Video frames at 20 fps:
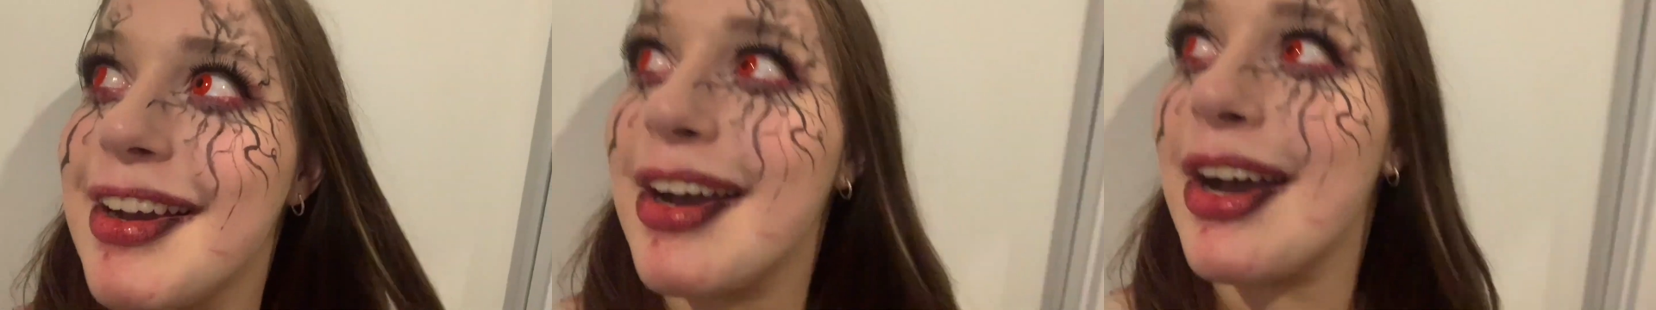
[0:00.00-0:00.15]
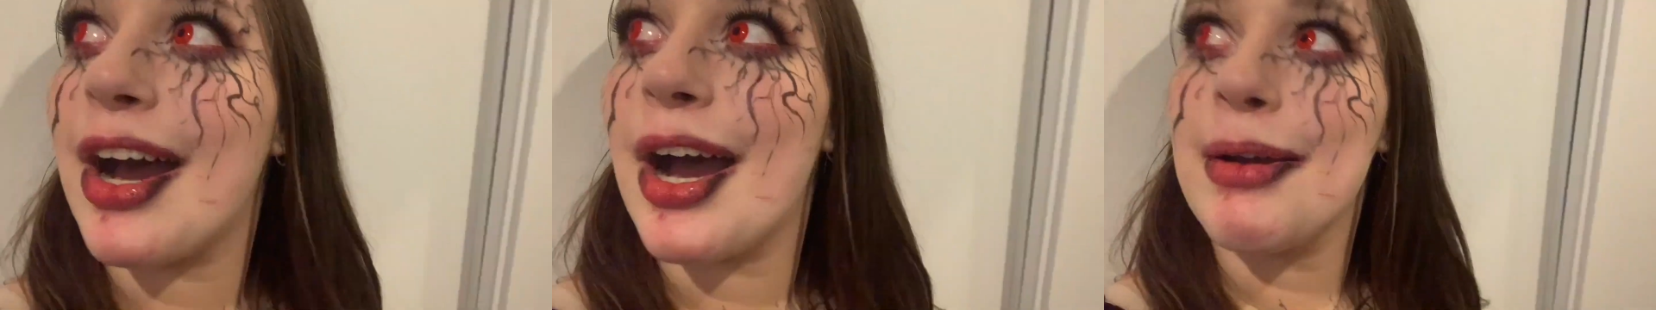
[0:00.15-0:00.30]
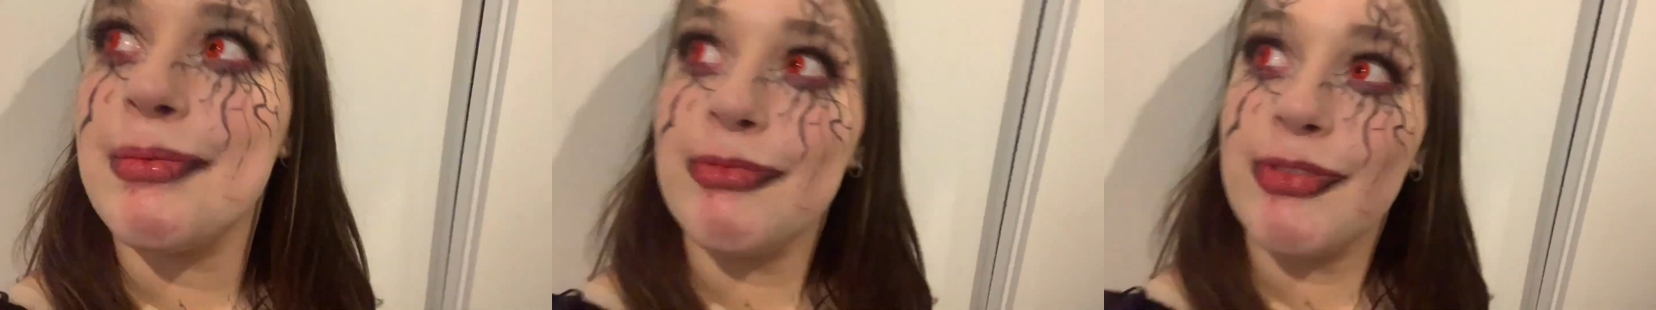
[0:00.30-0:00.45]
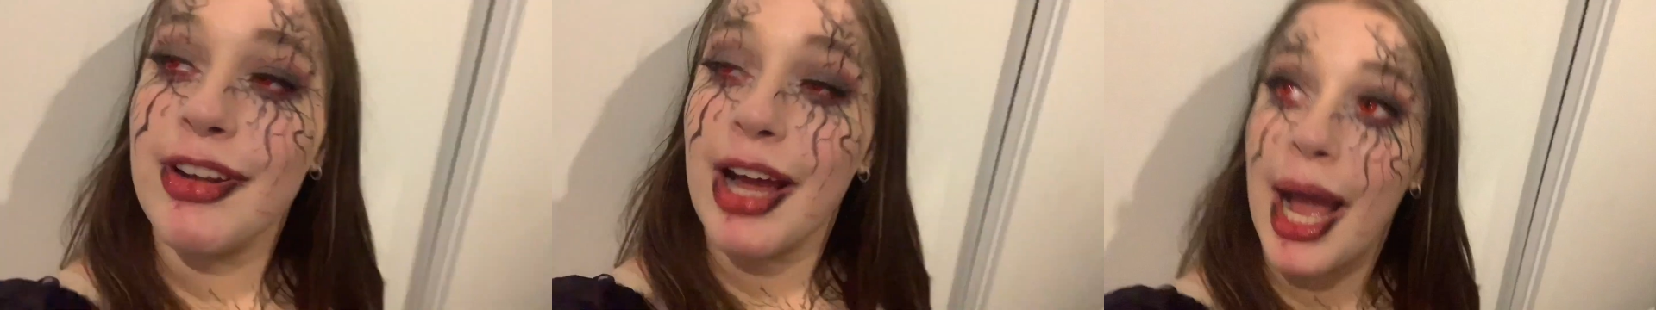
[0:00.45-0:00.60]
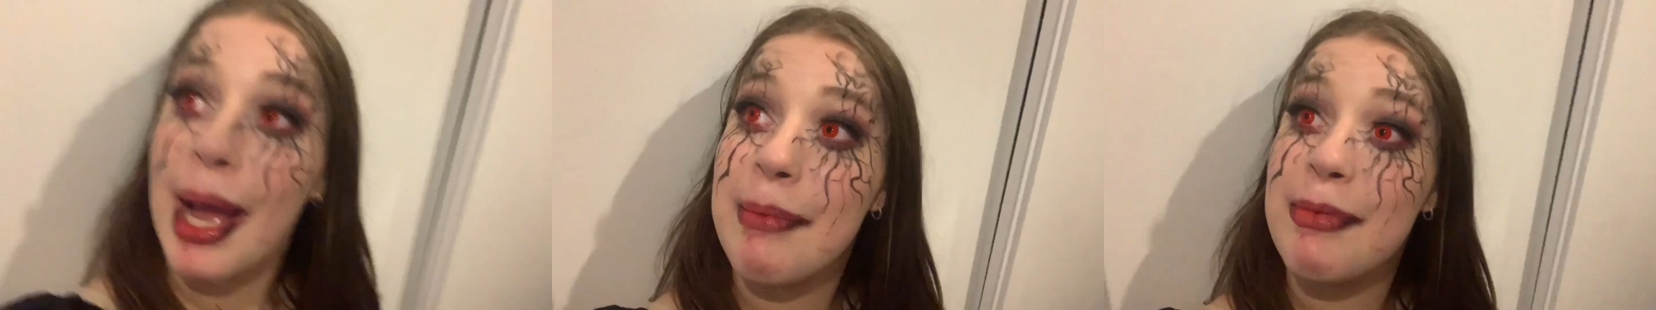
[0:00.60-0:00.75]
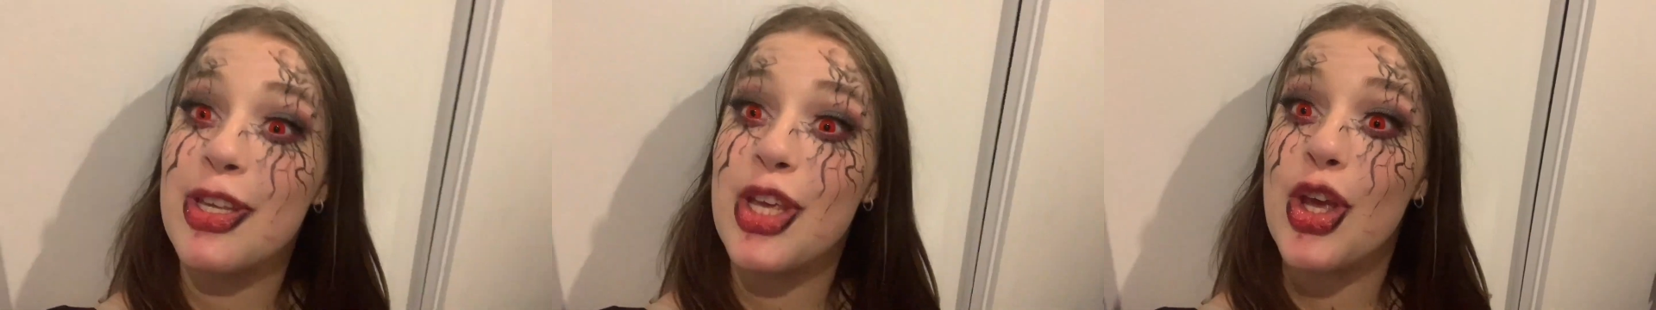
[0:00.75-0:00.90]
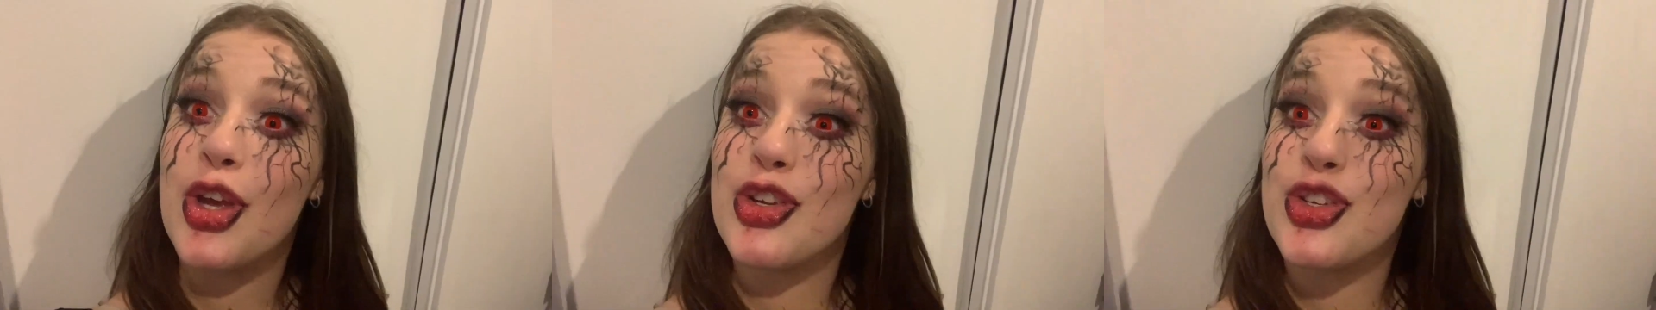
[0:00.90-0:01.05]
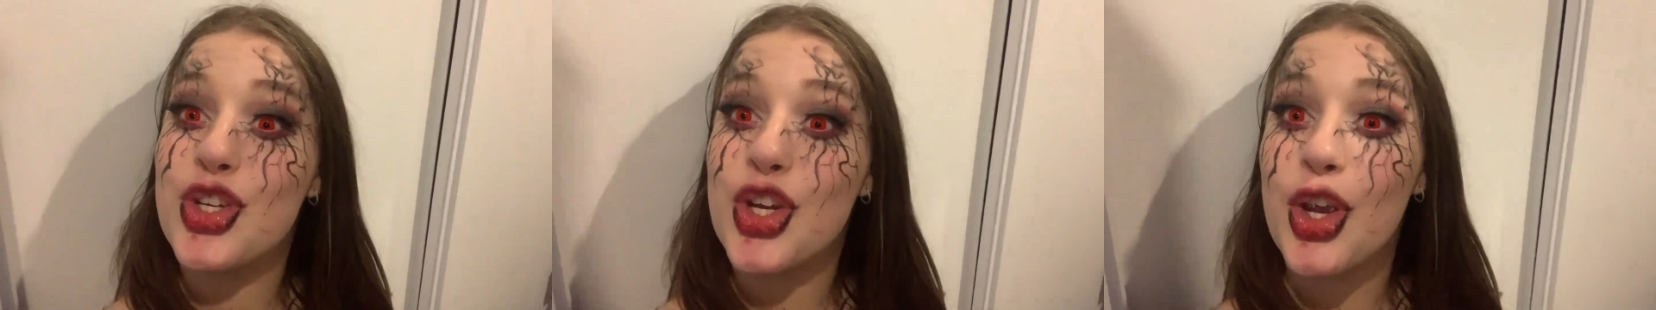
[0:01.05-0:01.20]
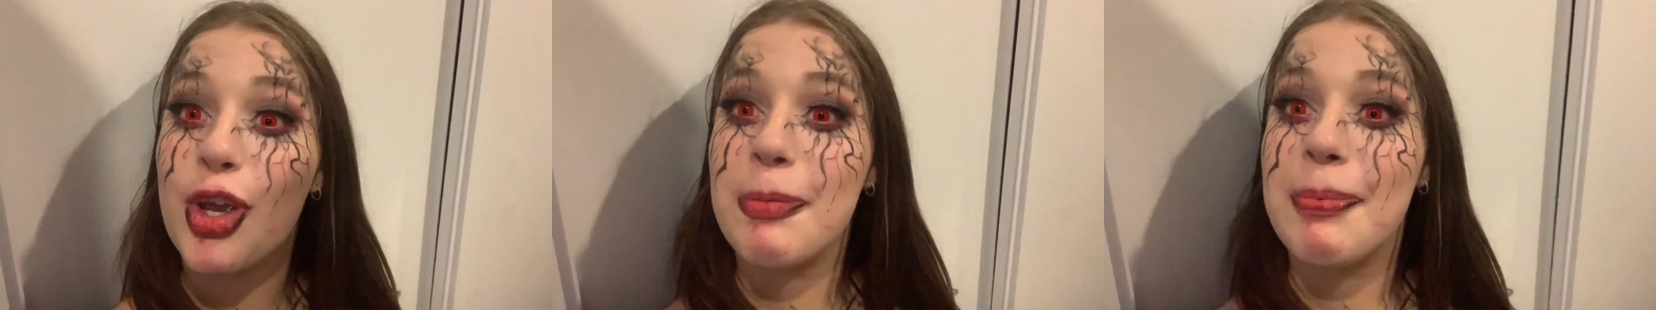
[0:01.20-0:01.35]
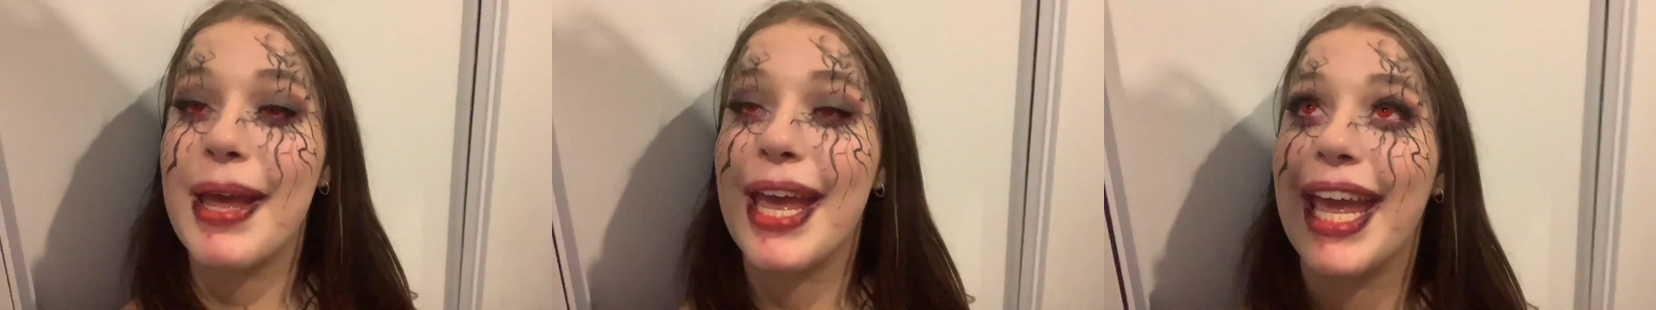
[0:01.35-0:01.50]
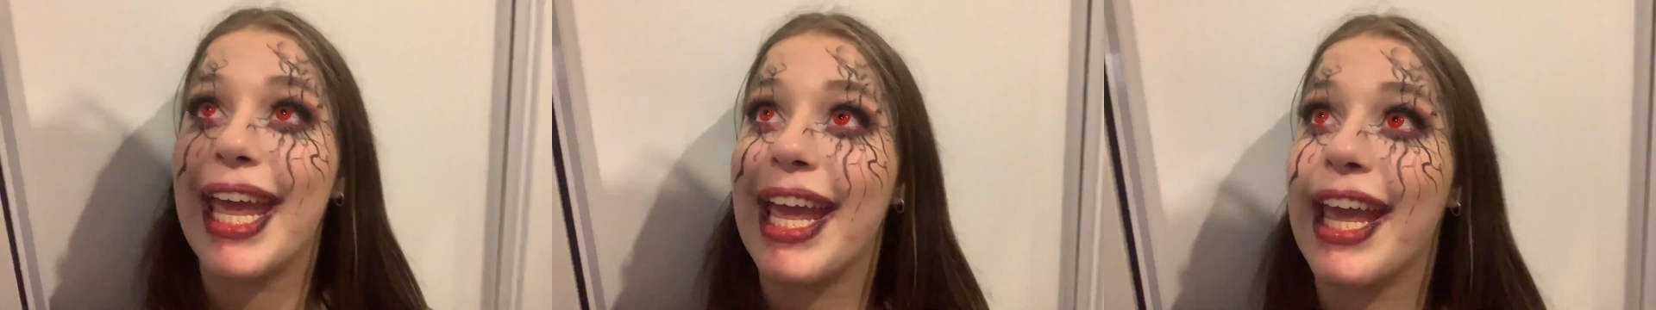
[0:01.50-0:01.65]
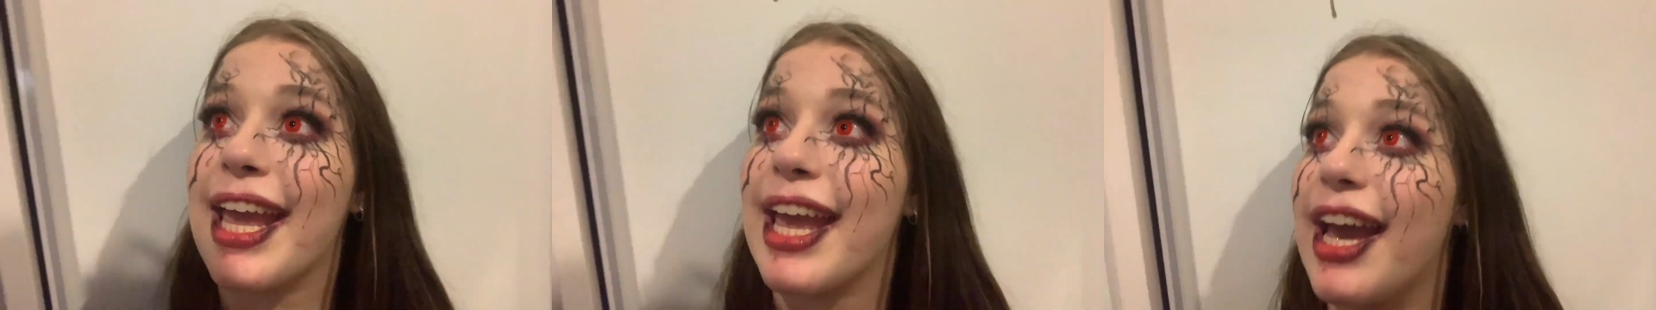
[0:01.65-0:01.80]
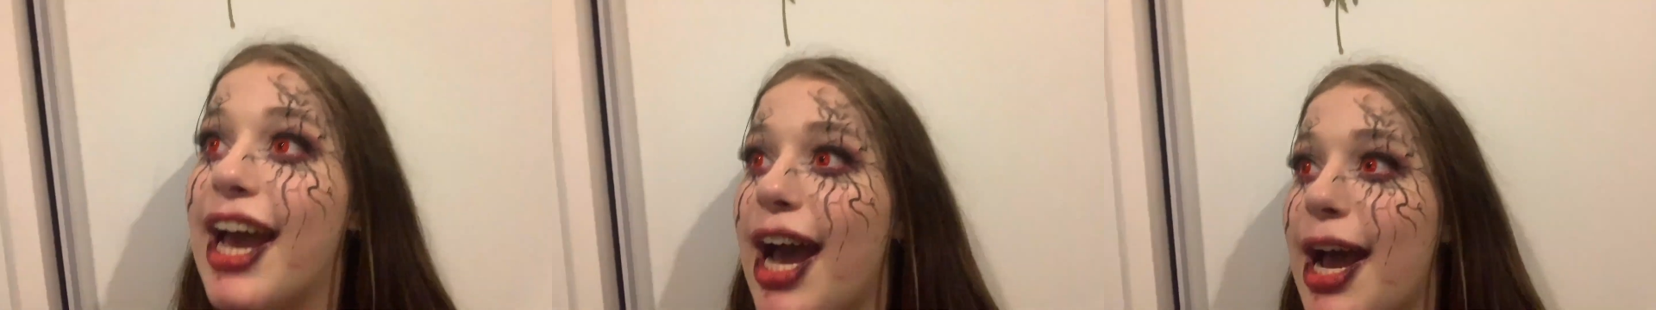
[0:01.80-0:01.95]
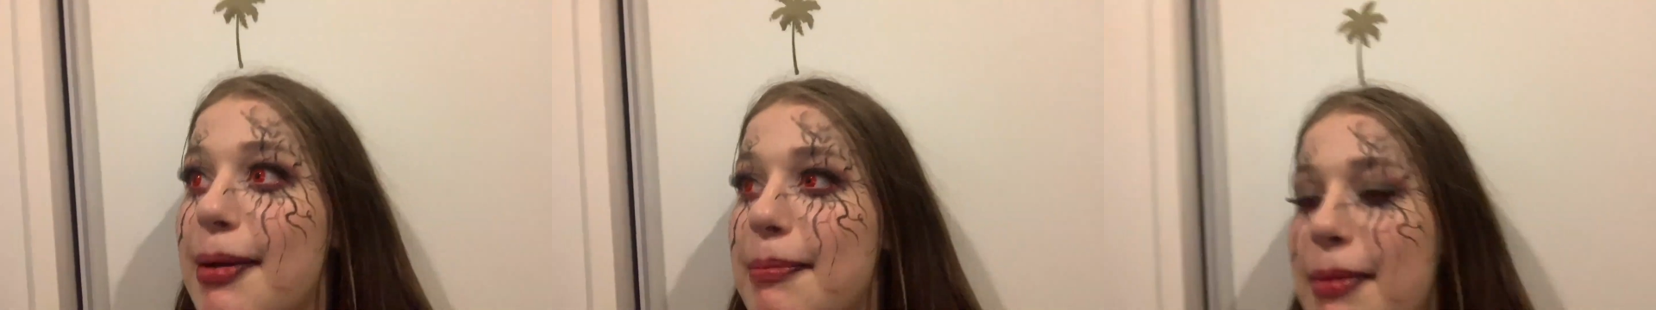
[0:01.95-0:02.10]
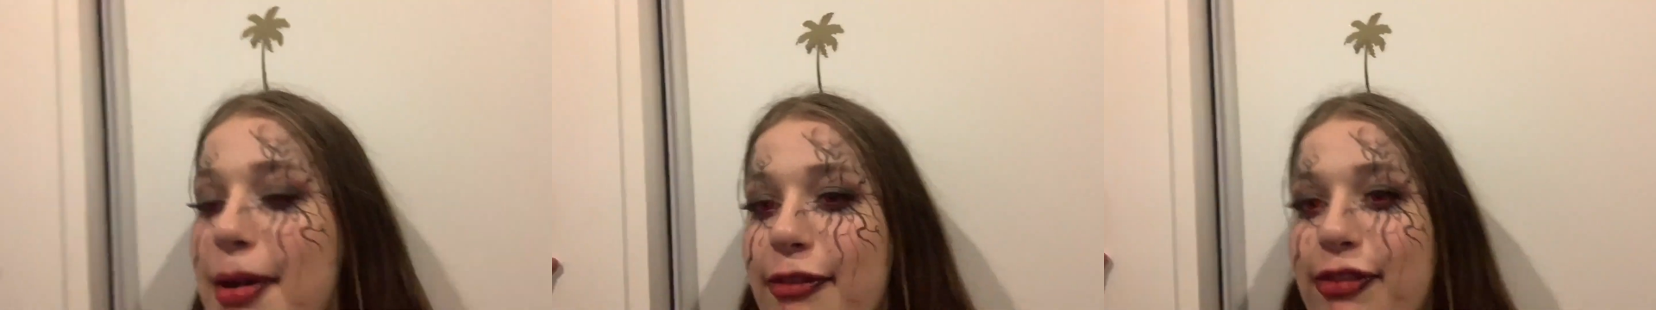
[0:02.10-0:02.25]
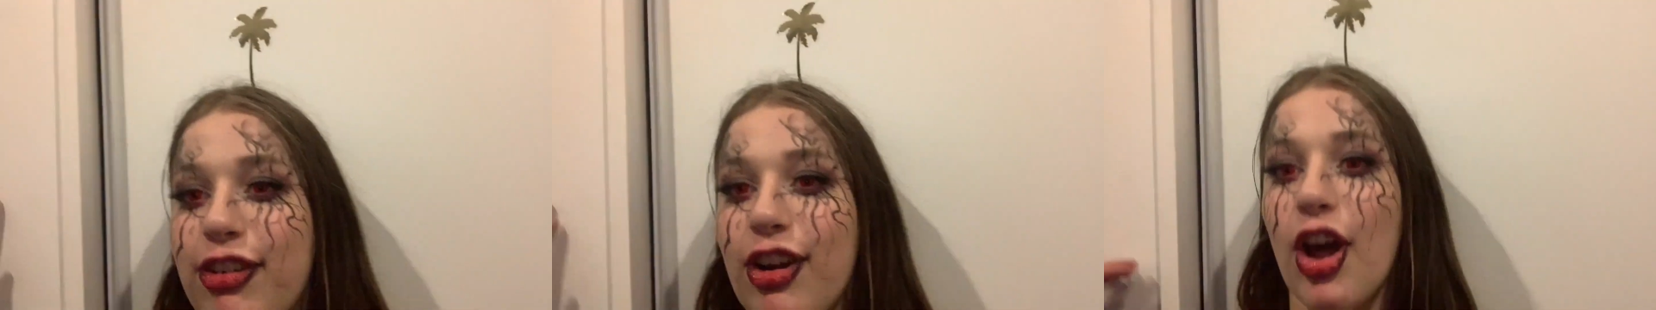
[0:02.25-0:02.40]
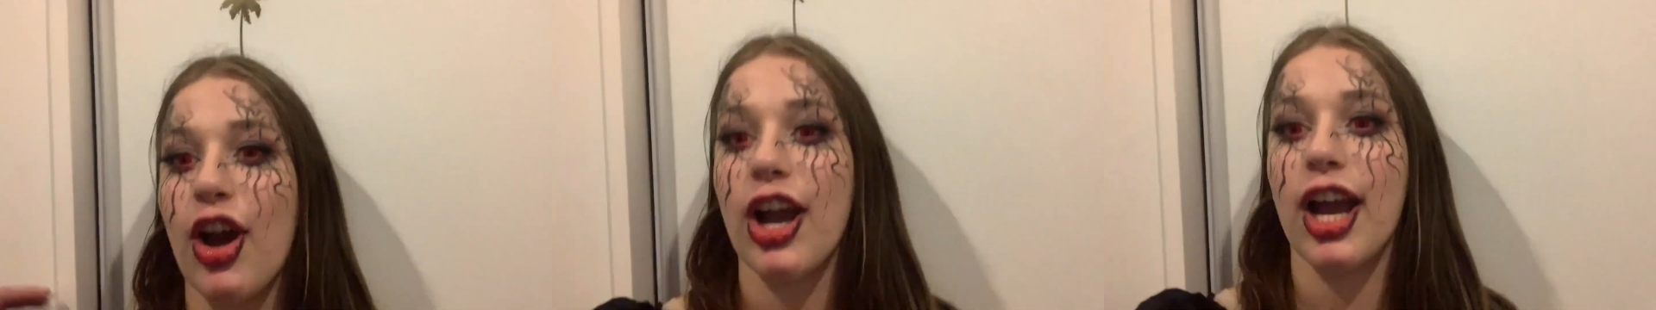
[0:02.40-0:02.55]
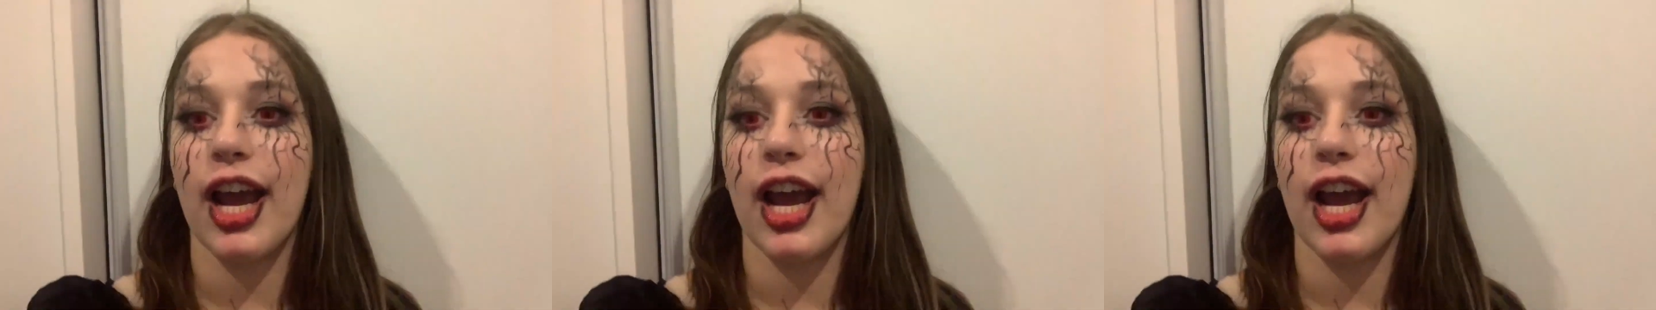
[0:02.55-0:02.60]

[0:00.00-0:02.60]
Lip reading: I'm YouTubing. I'm a vlogger.